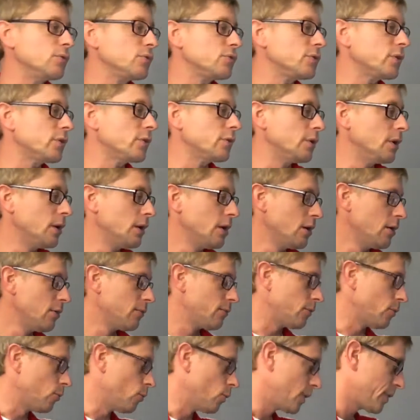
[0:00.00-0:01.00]
So
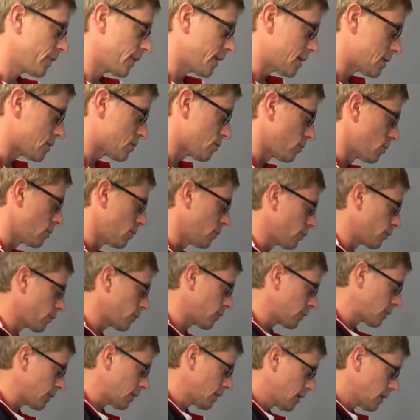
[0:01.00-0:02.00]
for what that's
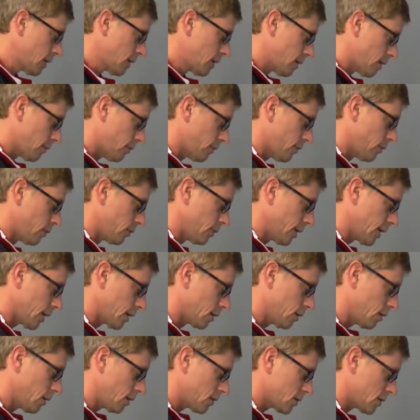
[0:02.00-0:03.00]
worth, if you don't
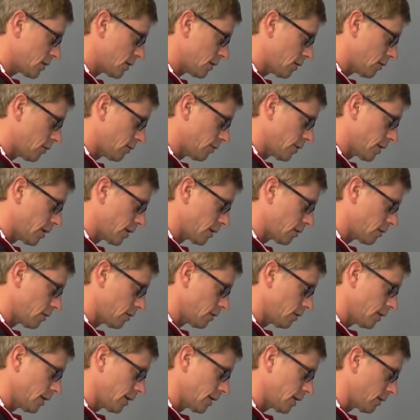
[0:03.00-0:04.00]
like glossy, you're not
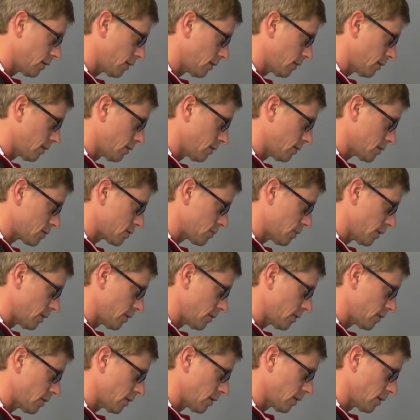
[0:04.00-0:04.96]
going to like this one.